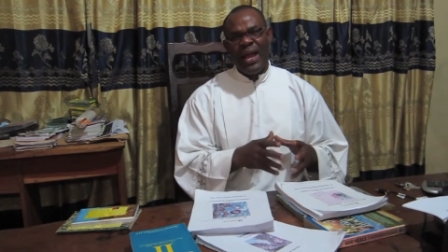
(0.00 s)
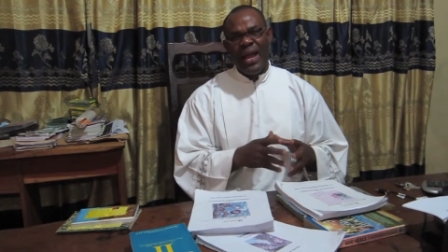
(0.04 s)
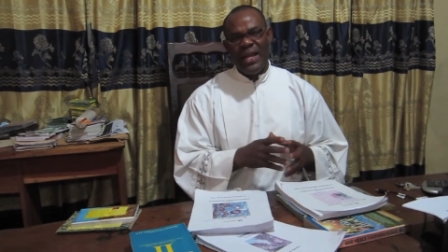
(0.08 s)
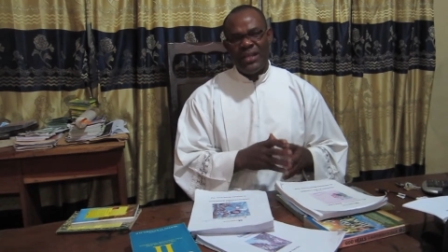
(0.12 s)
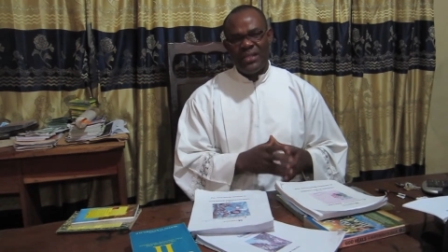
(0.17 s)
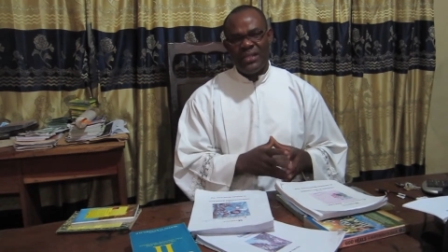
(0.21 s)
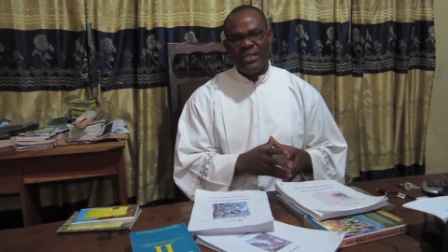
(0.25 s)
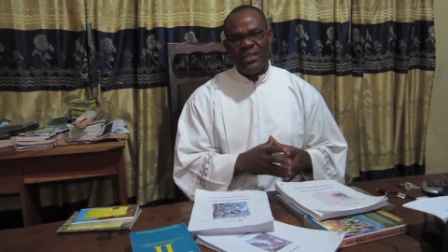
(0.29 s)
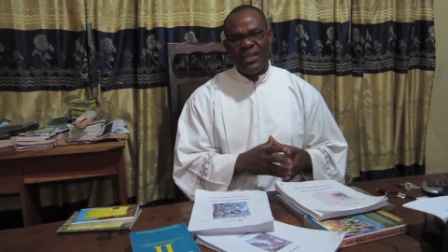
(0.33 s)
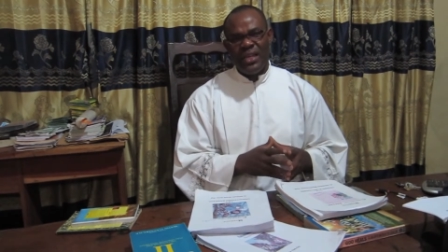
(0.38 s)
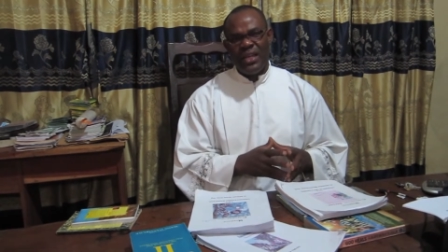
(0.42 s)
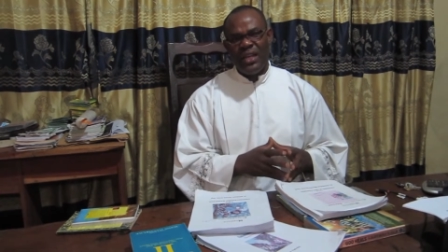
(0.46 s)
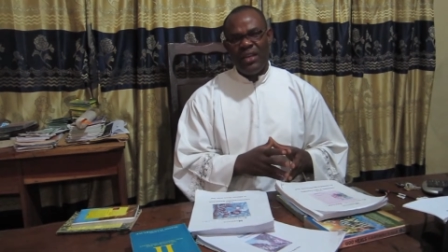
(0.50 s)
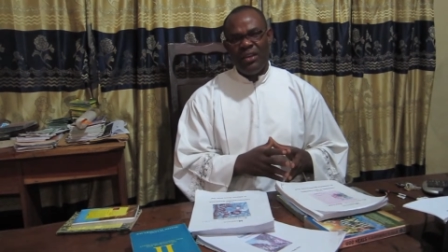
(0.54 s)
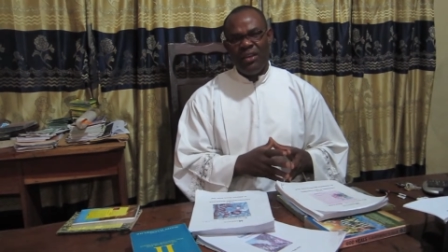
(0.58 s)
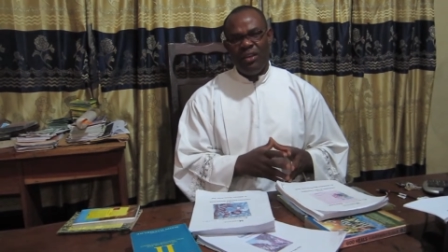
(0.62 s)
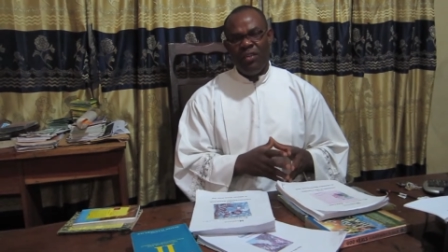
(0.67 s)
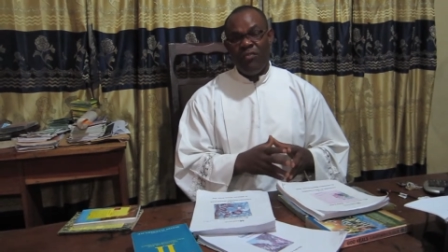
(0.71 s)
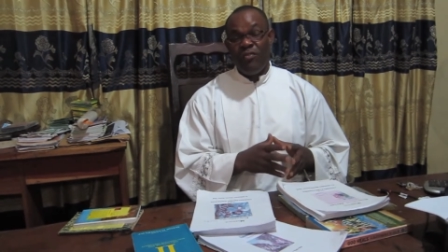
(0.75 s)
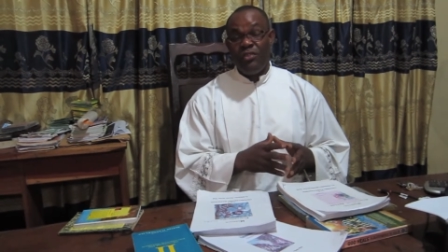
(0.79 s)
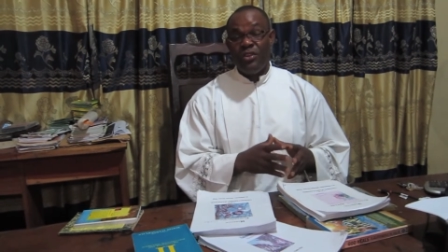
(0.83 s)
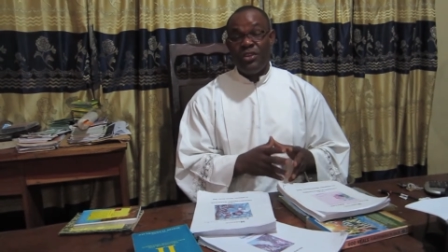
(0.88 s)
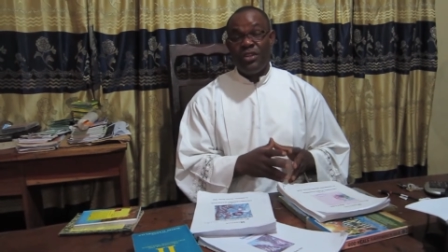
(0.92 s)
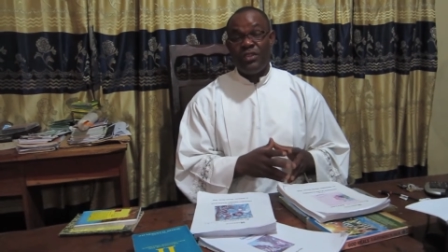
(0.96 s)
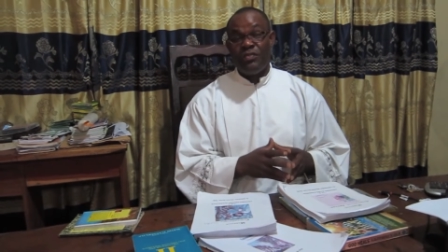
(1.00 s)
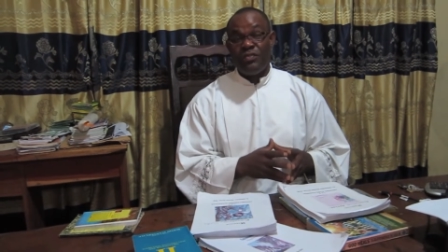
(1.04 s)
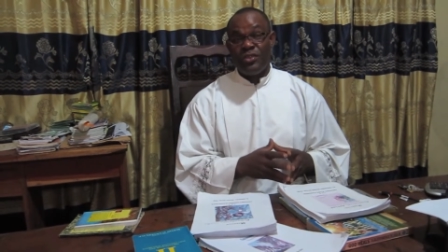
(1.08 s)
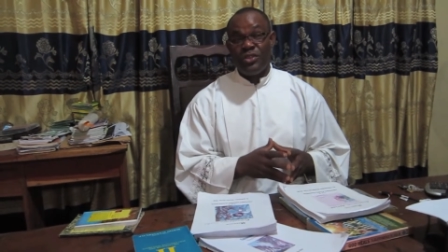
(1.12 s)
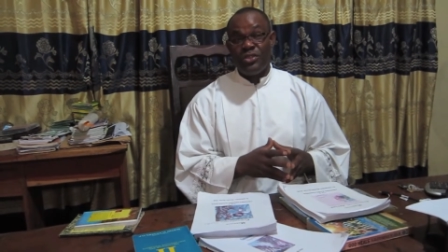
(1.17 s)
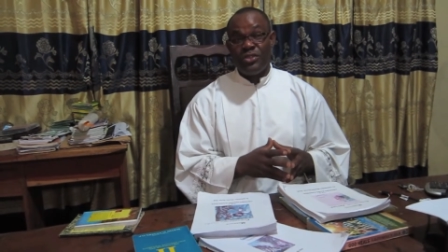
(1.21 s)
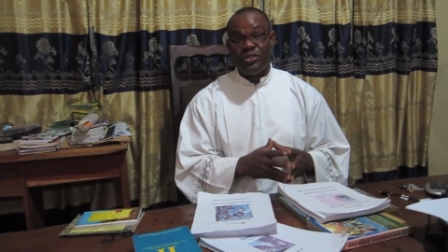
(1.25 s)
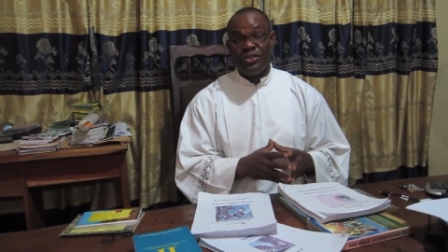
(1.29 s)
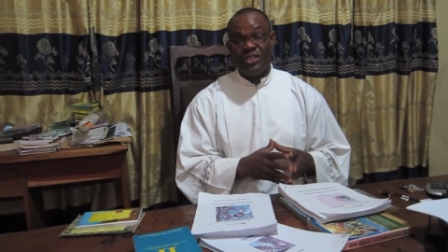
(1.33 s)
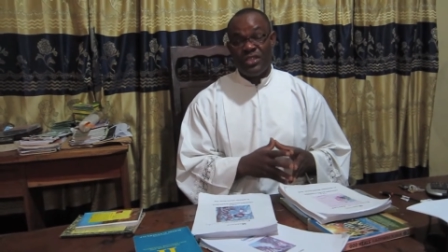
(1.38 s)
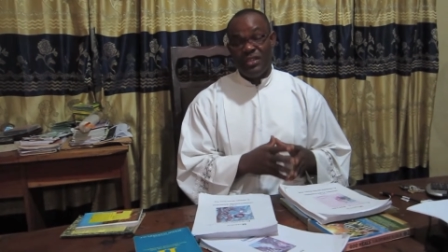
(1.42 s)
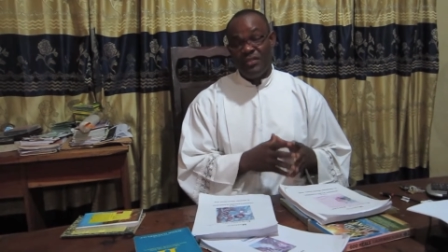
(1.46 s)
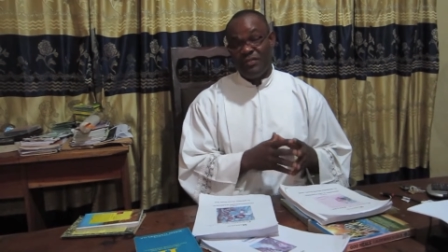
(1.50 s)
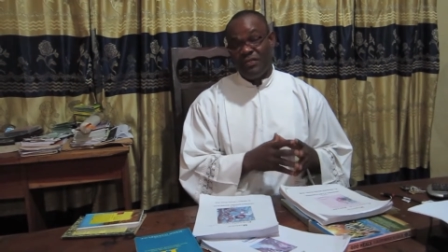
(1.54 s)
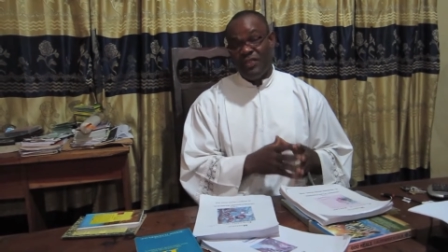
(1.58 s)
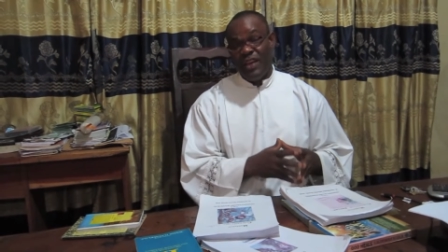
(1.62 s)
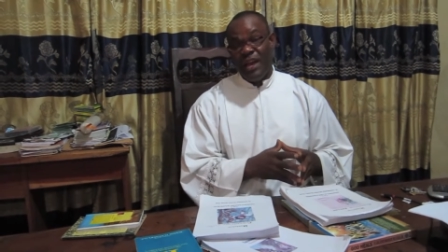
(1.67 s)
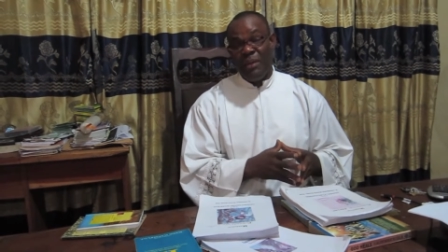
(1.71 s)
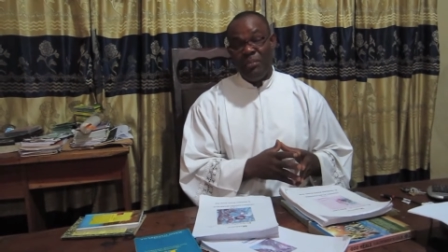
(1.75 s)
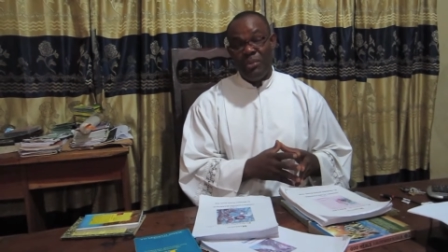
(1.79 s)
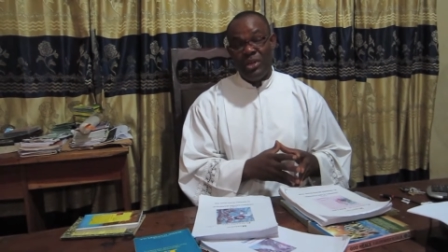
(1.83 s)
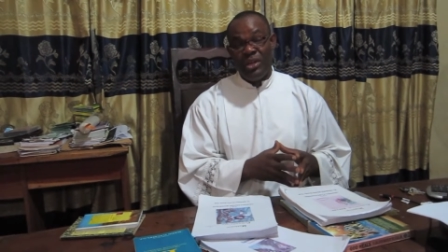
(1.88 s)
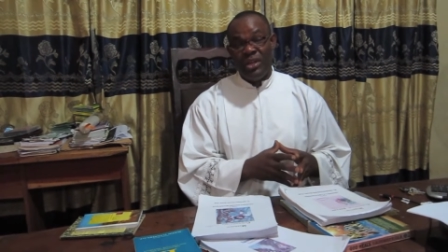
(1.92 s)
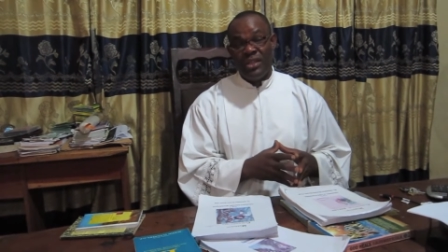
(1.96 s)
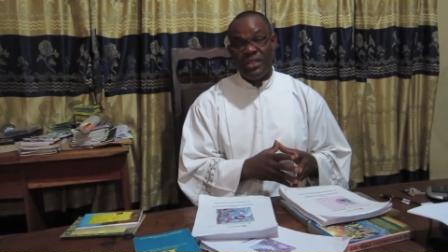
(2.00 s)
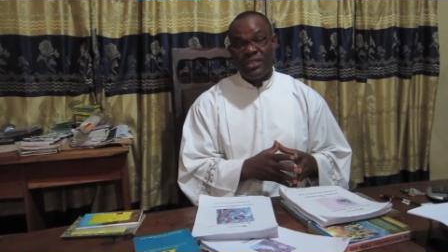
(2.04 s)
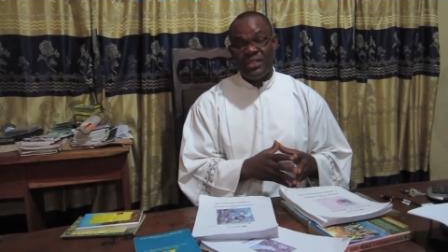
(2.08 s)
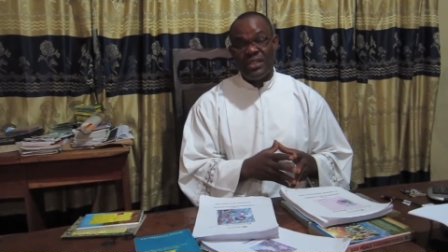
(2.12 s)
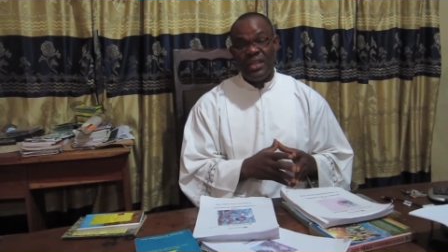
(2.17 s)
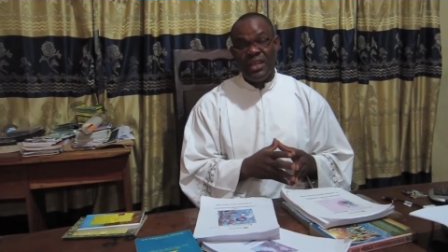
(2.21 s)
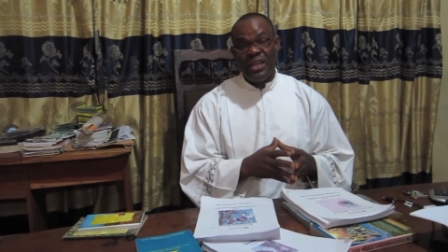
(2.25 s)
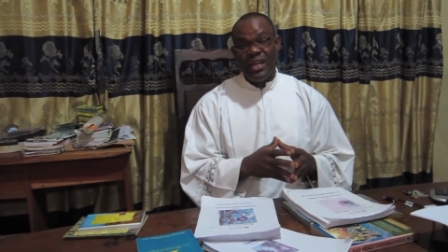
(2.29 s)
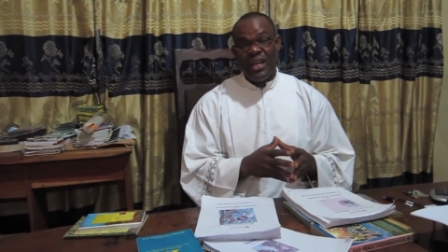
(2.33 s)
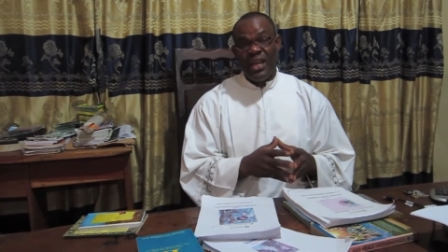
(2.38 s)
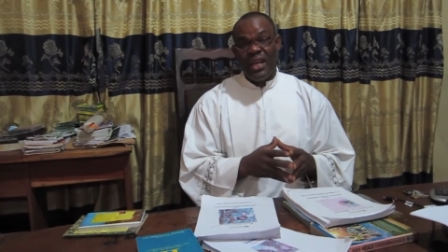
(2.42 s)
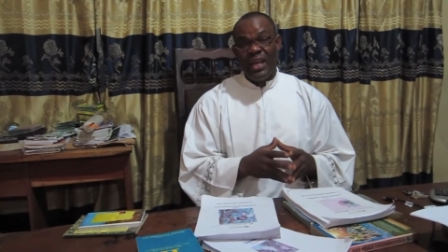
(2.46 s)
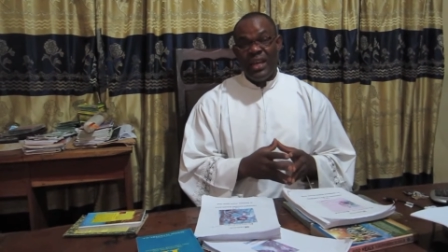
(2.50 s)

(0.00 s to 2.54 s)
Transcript: counseling of individuals and families